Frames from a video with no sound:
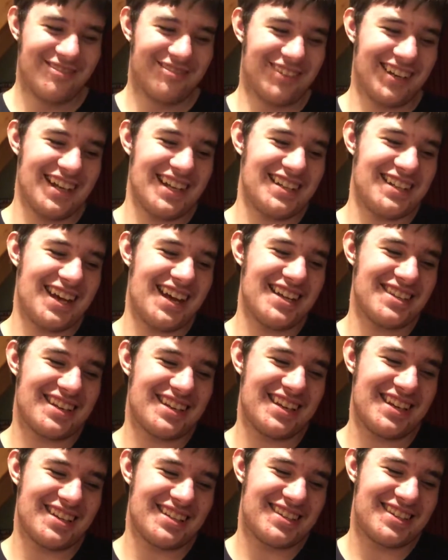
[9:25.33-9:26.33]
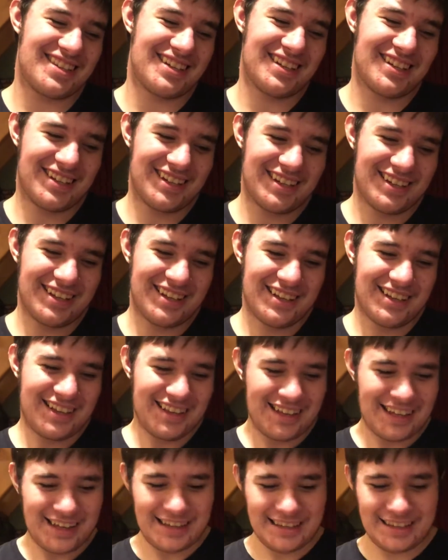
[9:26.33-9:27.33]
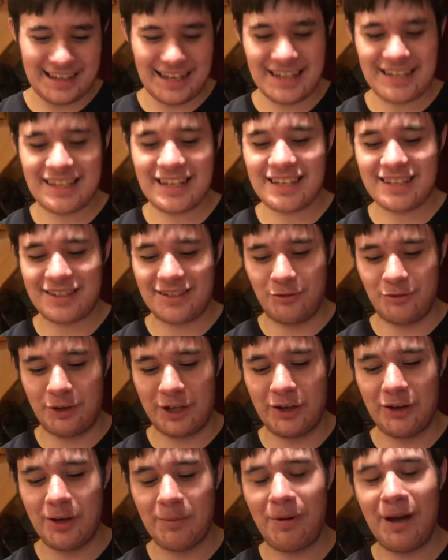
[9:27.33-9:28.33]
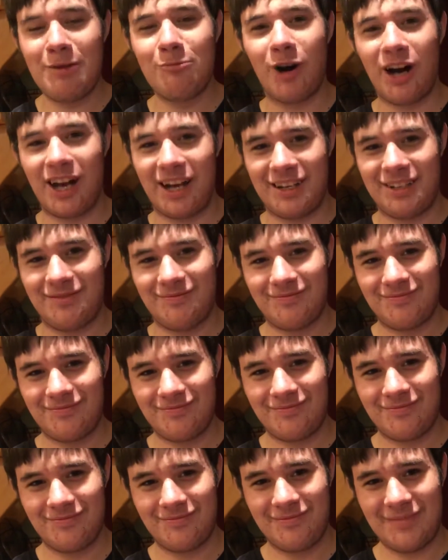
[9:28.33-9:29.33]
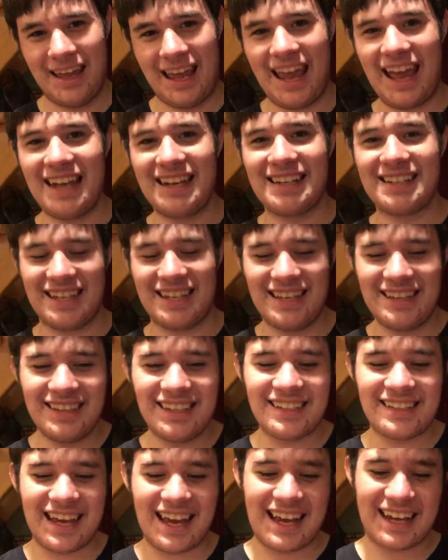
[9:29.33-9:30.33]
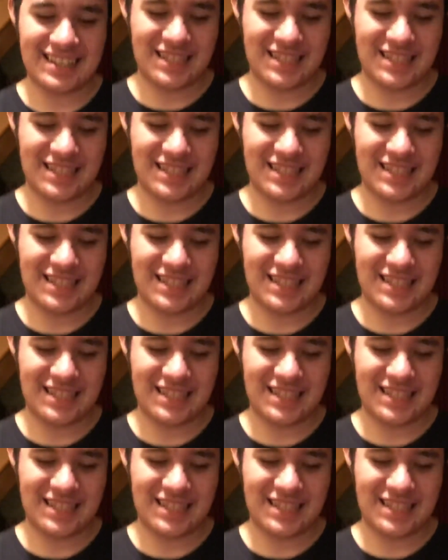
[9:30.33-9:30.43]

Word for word: What it does is this is, we only play one, and it's in the deck